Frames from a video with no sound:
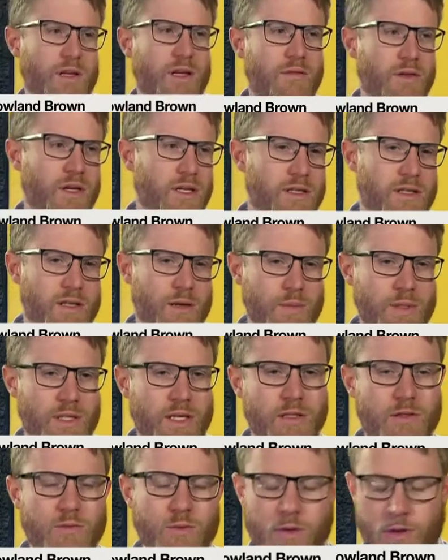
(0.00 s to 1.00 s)
there's
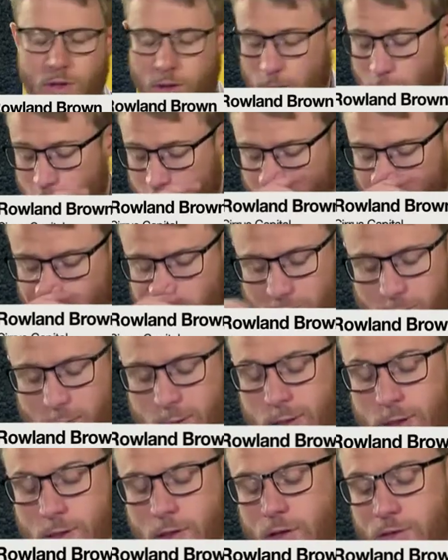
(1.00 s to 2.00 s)
subsets within these
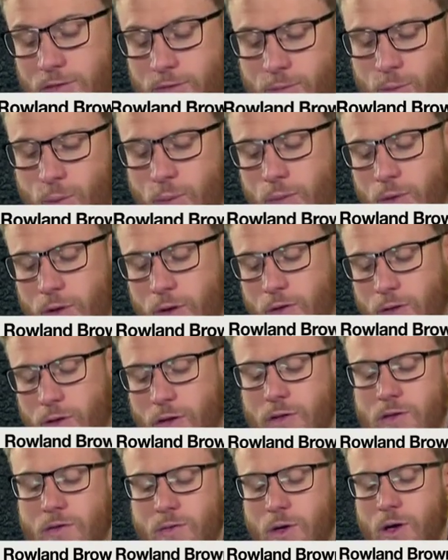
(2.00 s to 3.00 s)
options. So
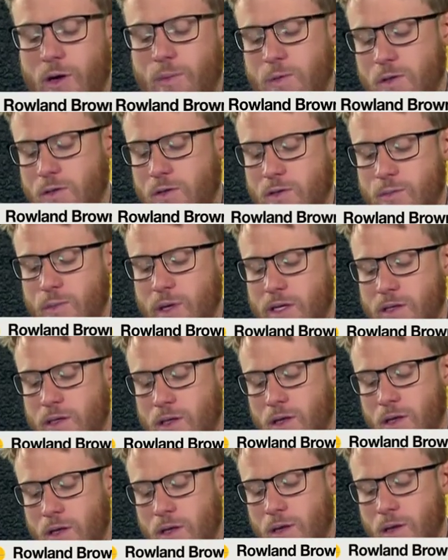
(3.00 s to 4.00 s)
those 3 options are
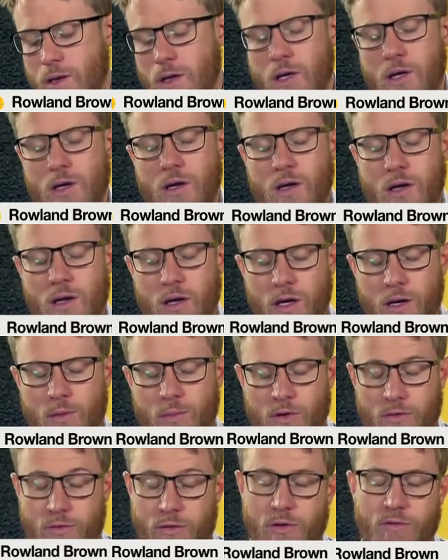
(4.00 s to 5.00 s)
basically
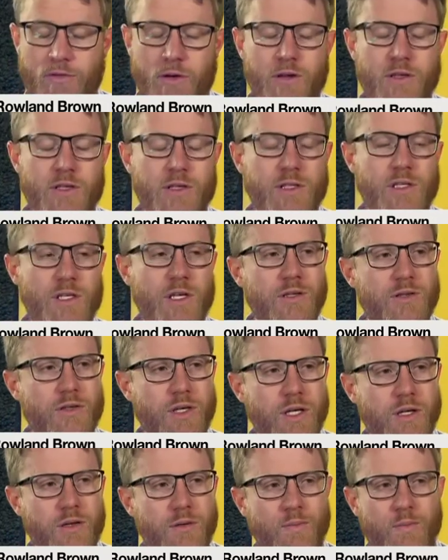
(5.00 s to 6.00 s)
a free float exchange
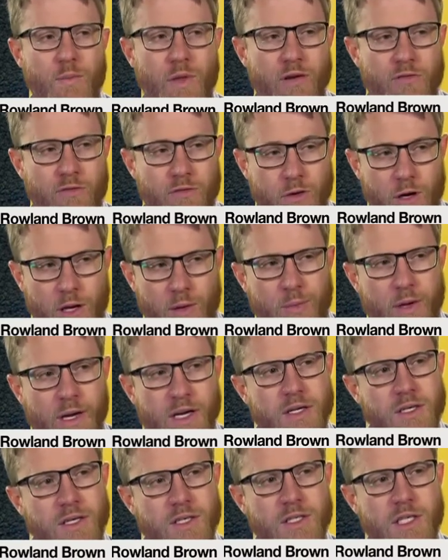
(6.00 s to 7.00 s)
rate, a fully
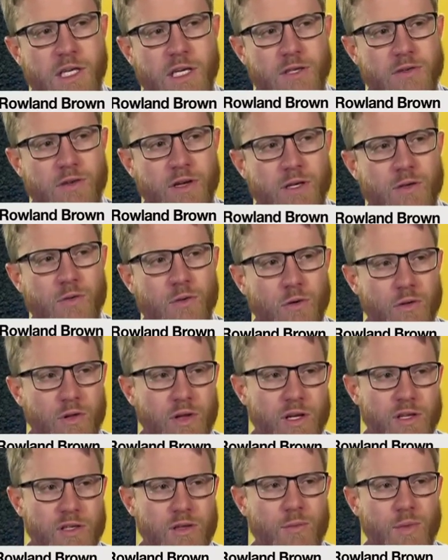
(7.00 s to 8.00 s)
pegged exchange rate, or the
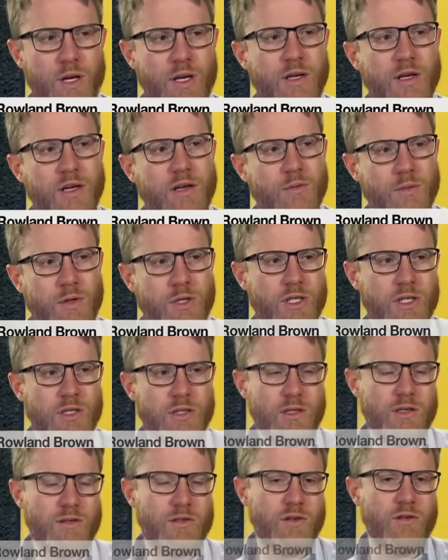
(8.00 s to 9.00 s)
intermediate, which
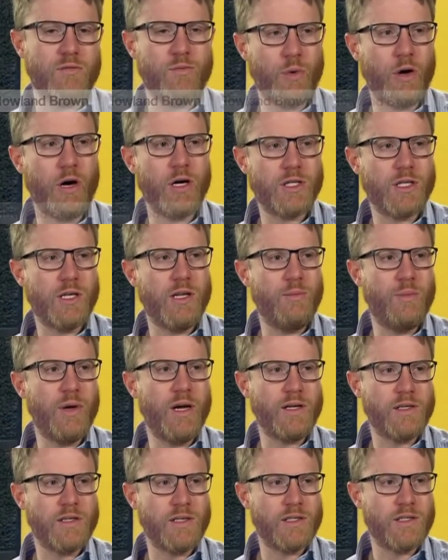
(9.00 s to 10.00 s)
is a sort of partially
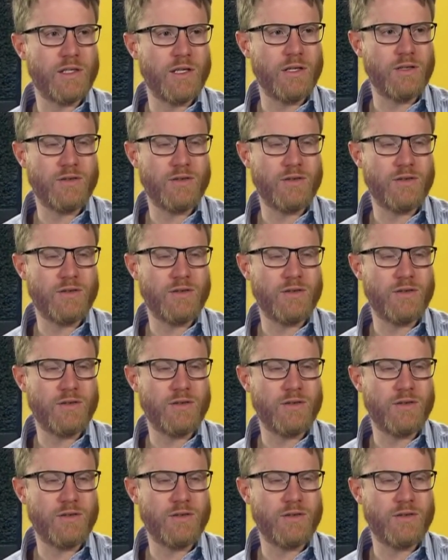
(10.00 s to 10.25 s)
pegged exchange